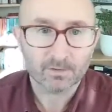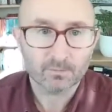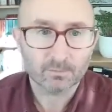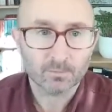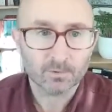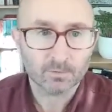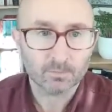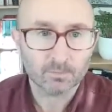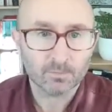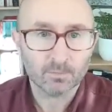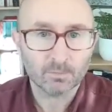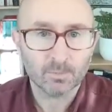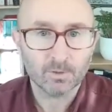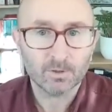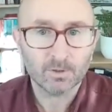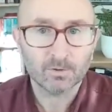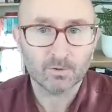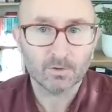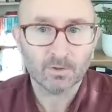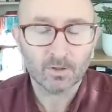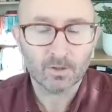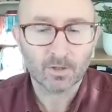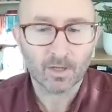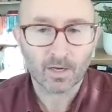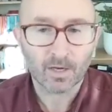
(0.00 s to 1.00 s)
And we'll be
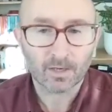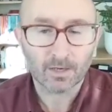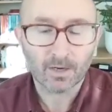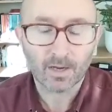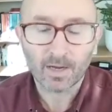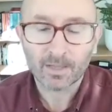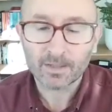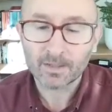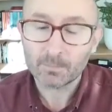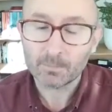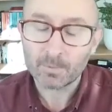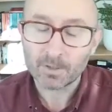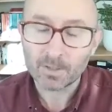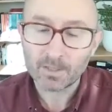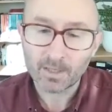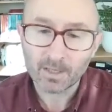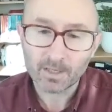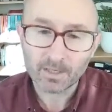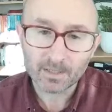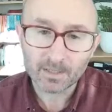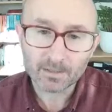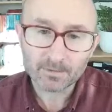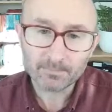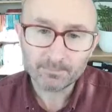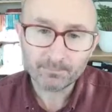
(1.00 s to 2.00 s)
doing that at the
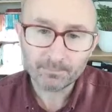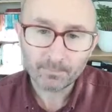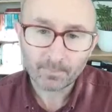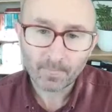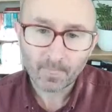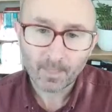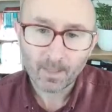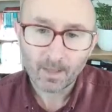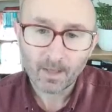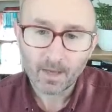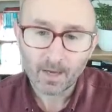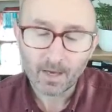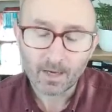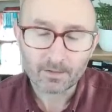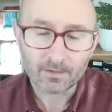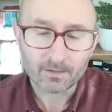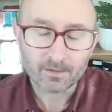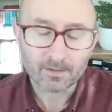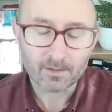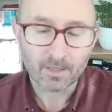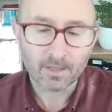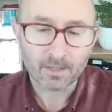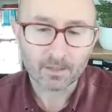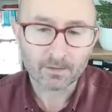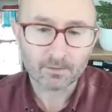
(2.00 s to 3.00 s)
beginning and at
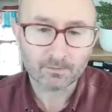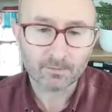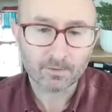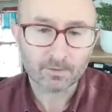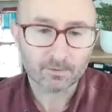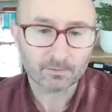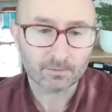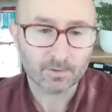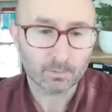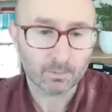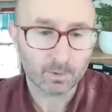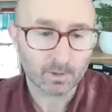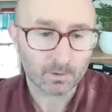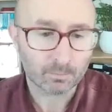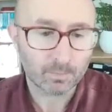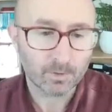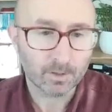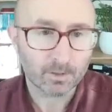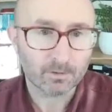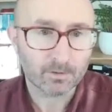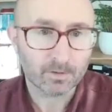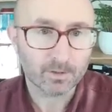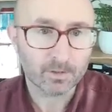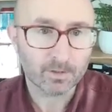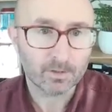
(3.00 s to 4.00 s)
the end of the 3 week
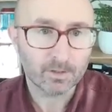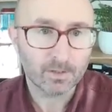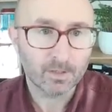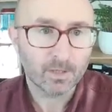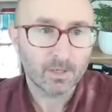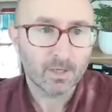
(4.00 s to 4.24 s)
period.